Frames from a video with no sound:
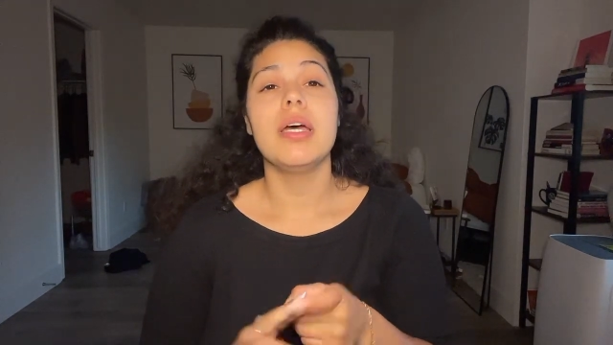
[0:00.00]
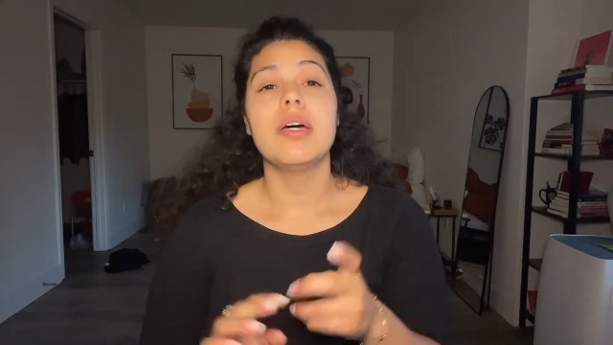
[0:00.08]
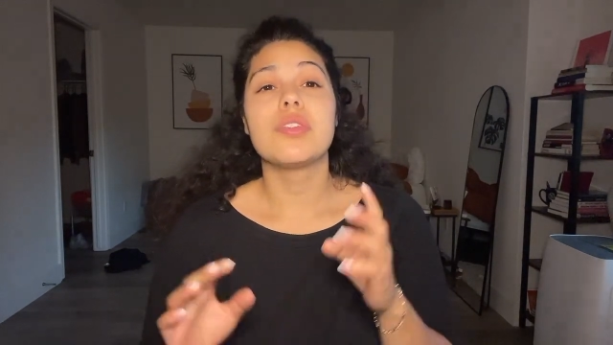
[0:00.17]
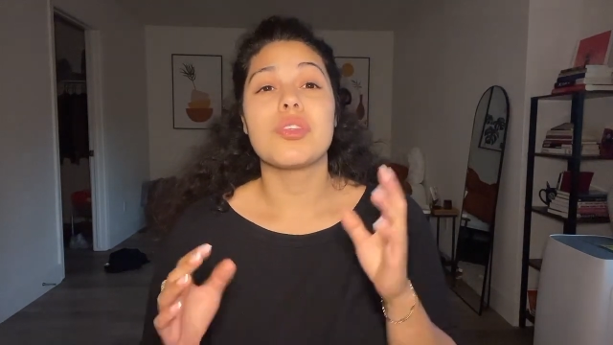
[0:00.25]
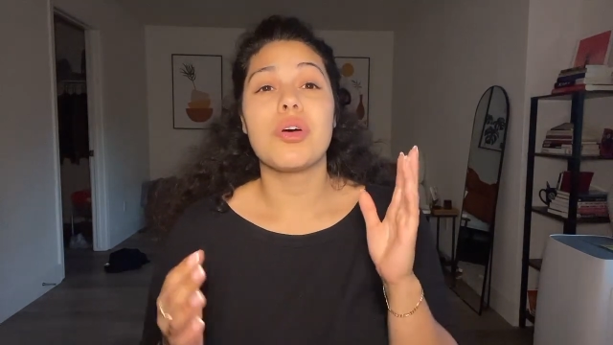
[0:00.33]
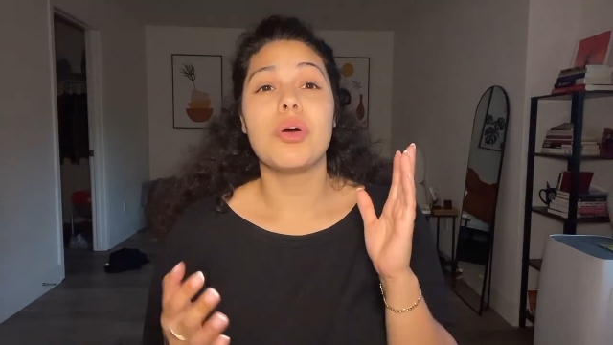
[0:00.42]

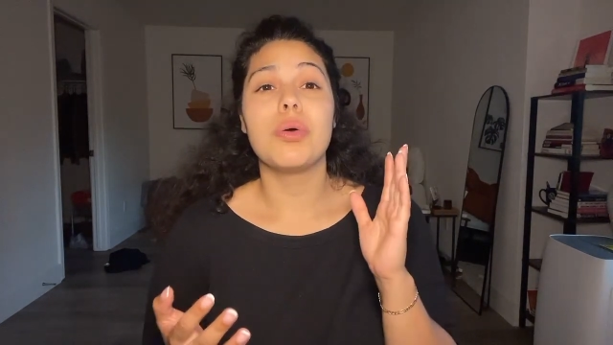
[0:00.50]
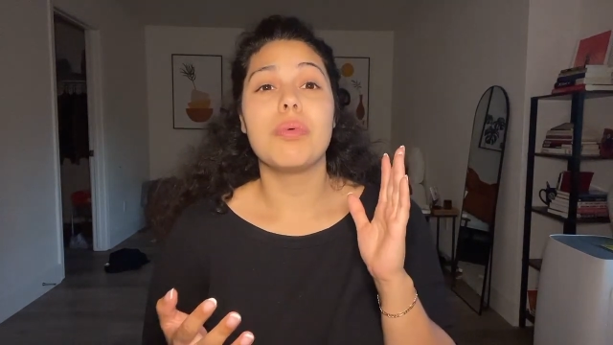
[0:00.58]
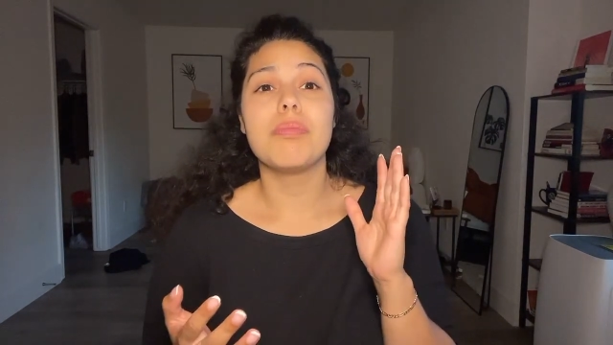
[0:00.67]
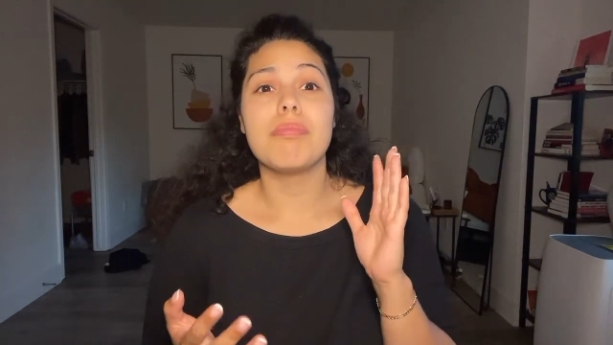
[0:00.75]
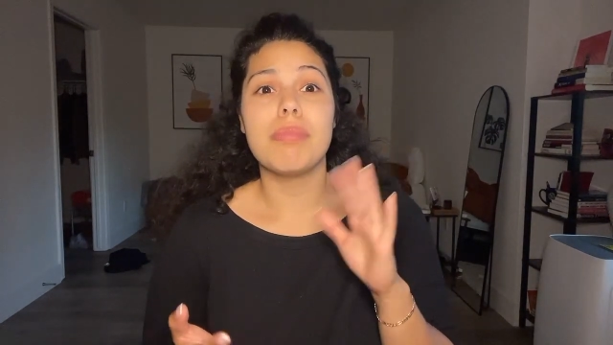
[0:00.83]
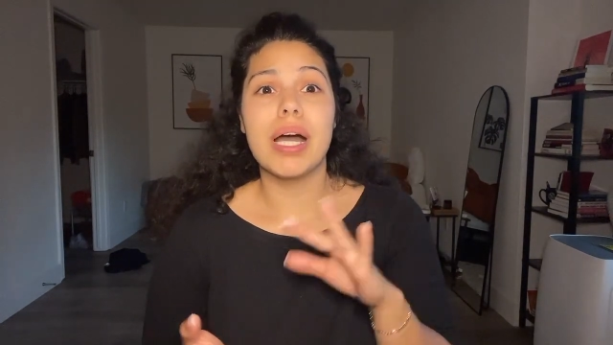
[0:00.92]
So
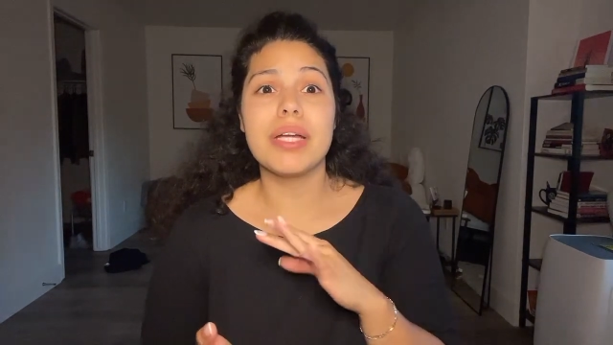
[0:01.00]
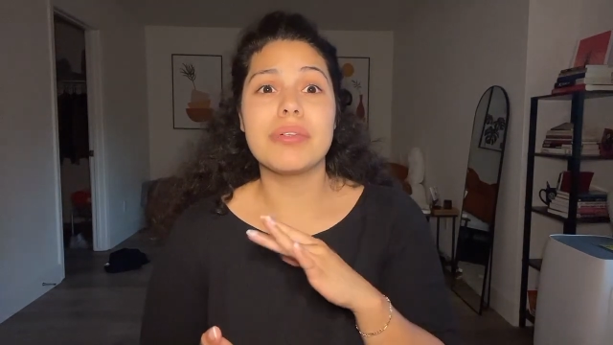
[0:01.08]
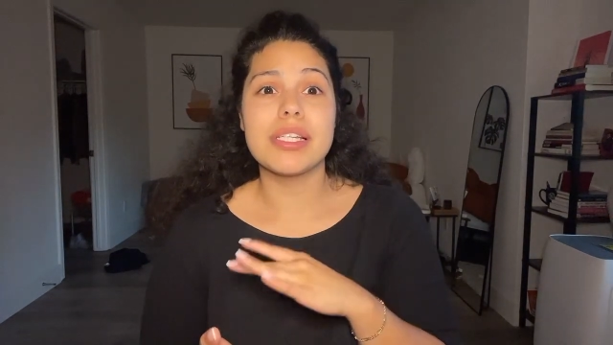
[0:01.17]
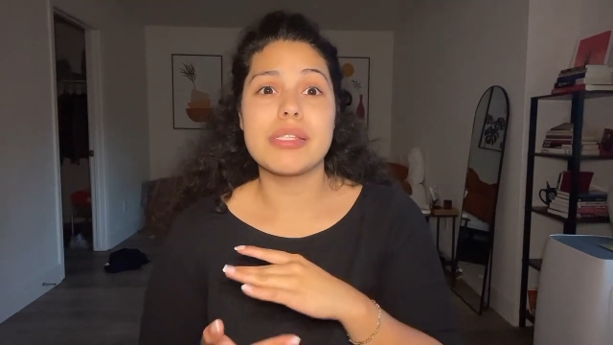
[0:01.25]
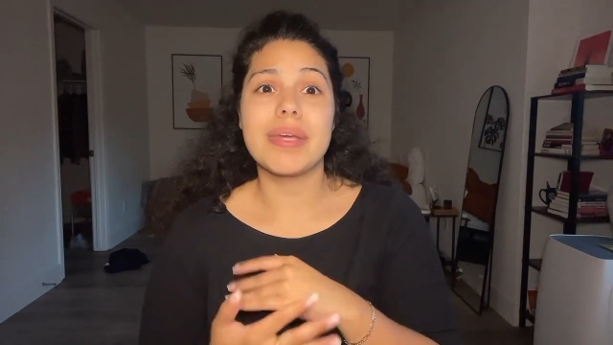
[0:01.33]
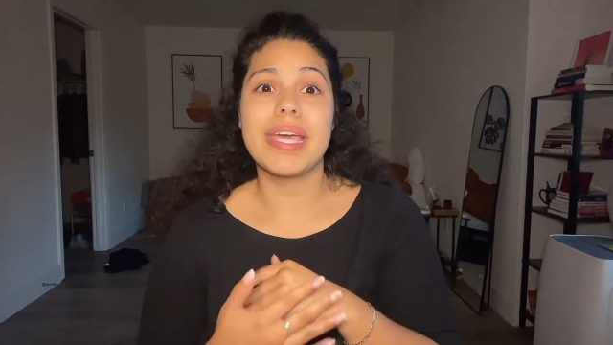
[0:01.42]
my
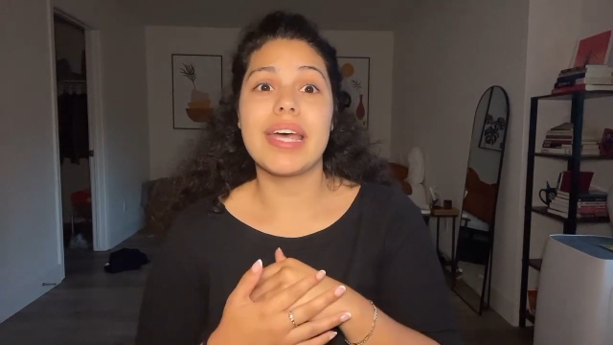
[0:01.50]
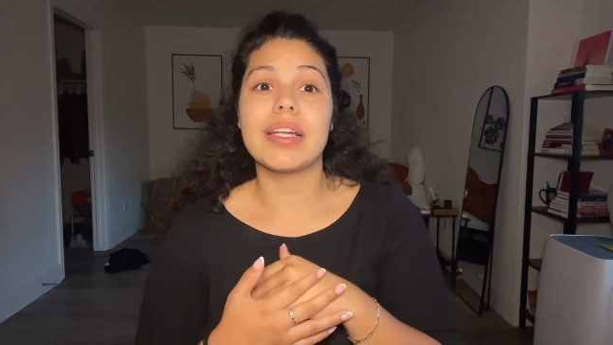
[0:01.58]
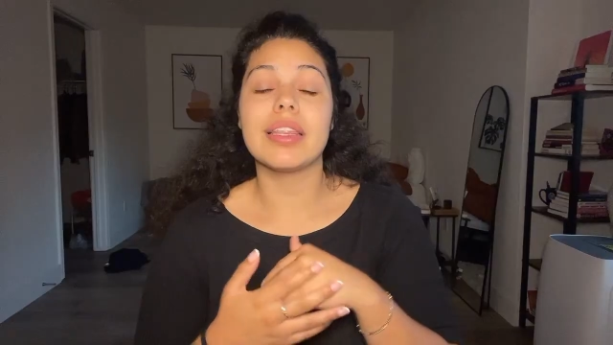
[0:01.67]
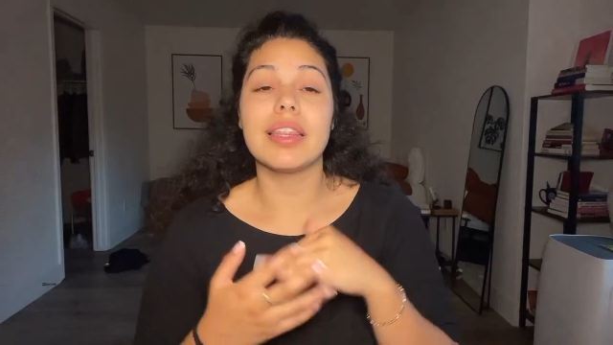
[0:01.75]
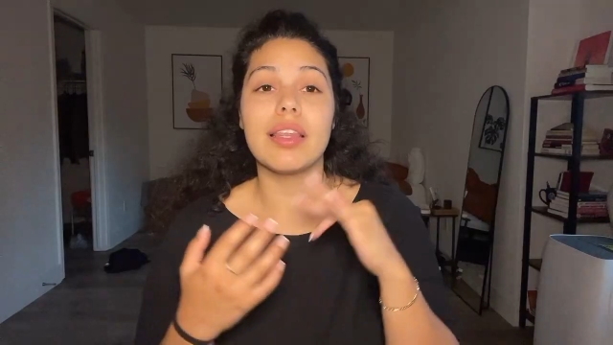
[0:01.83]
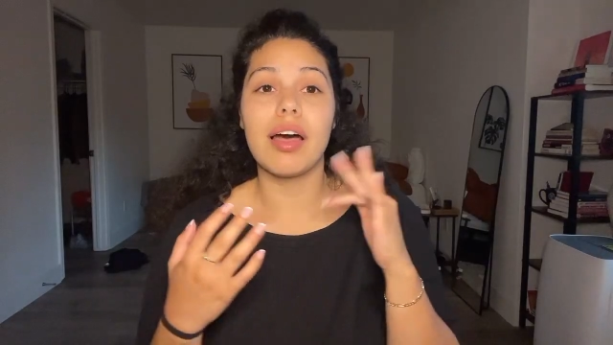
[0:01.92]
resume had a
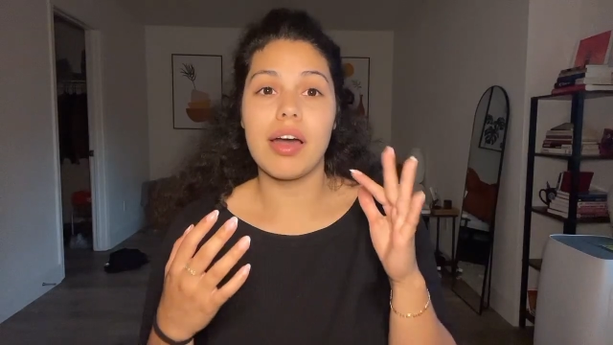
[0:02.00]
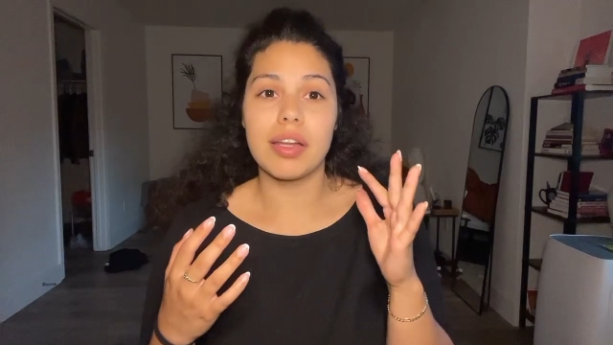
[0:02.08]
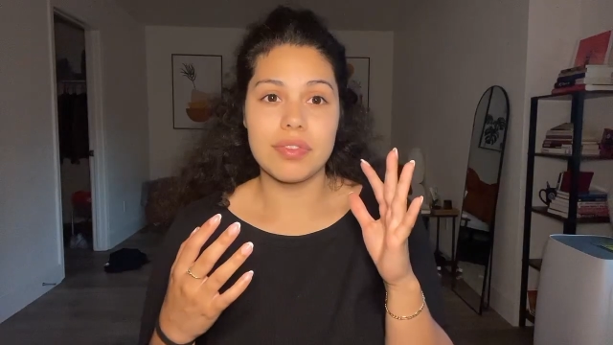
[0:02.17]
lot of